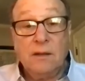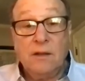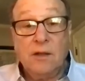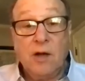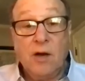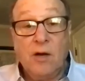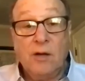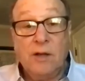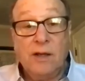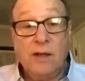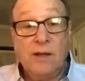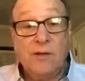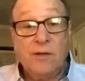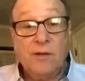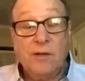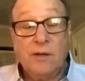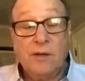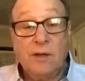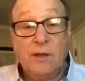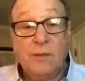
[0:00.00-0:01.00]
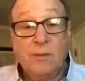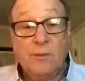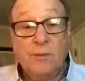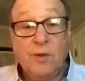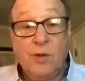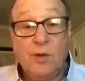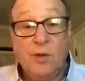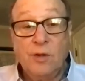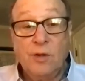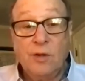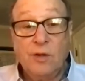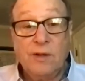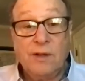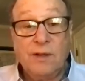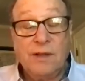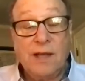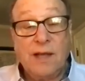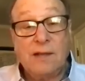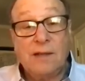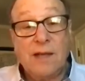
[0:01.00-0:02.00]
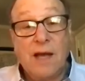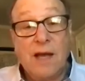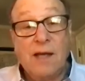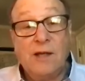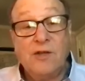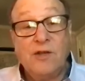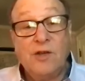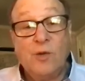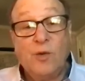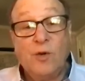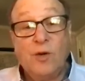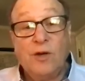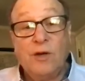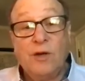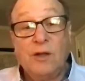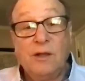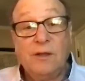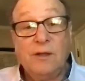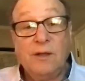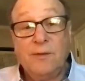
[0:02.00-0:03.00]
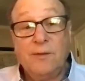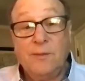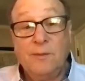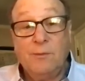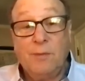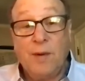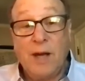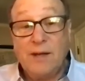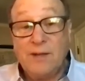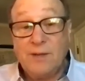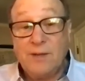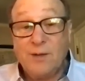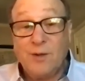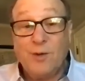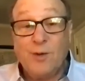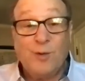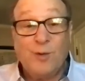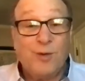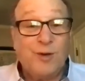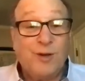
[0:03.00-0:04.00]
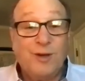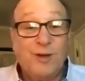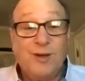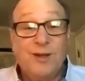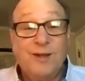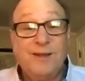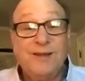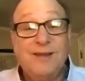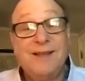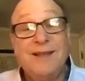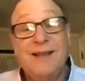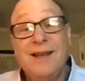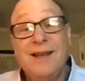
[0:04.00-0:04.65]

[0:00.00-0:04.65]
either in the computer, the technology world, the bicycle world,